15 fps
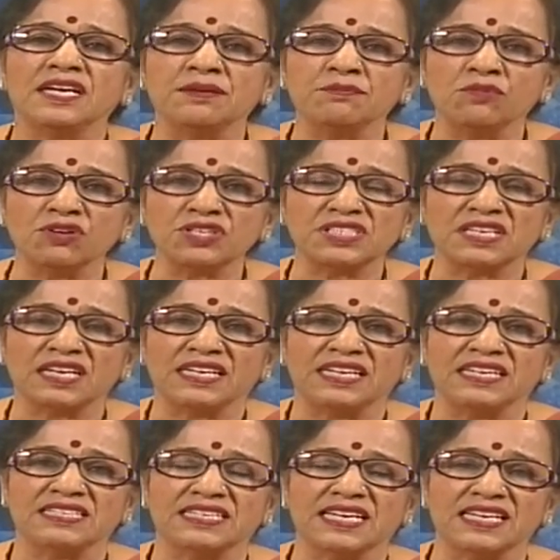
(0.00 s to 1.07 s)

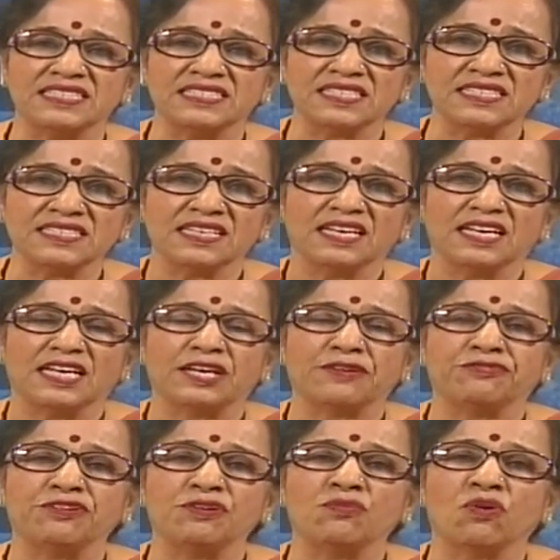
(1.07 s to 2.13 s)
emotionally intelligent
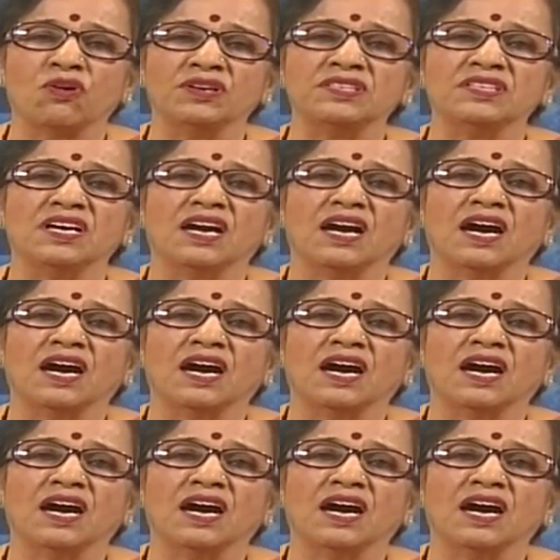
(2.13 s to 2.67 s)
if we want